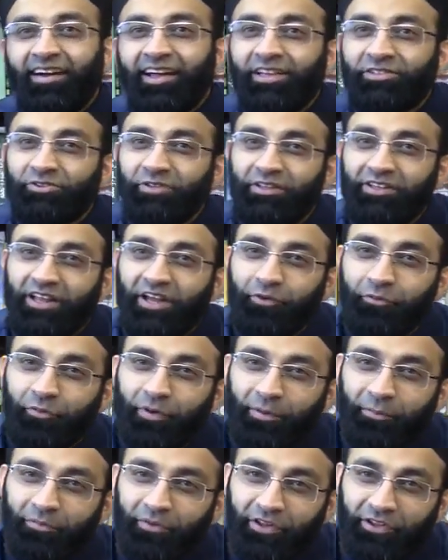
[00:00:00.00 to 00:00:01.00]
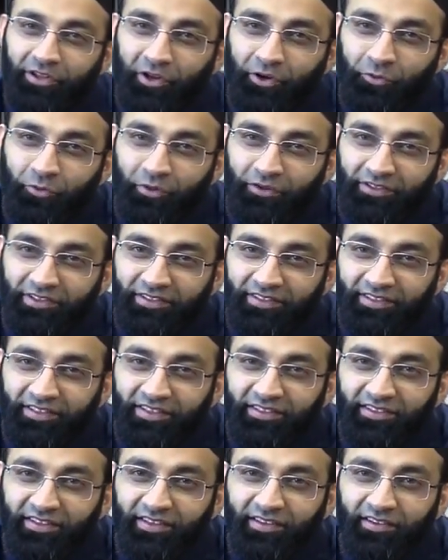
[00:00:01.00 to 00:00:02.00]
actually that one brother who was
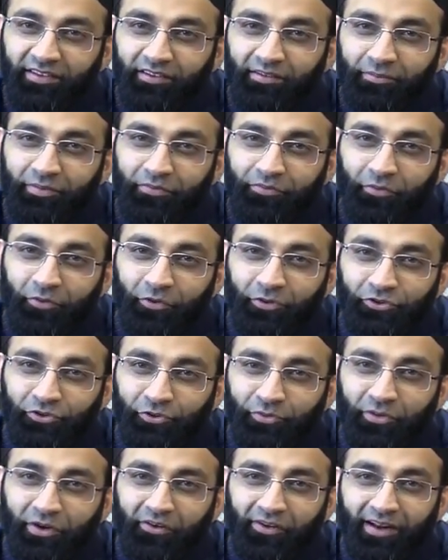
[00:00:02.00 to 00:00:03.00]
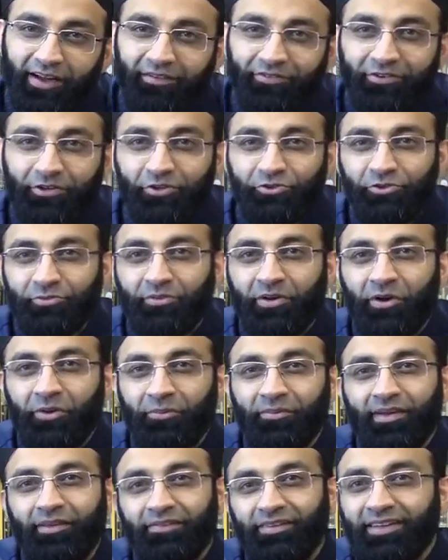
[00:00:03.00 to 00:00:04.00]
sneezing before Jummah or after Jummah
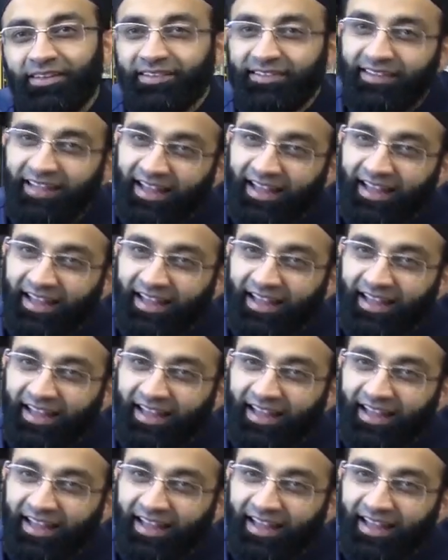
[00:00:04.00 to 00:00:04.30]
on my face,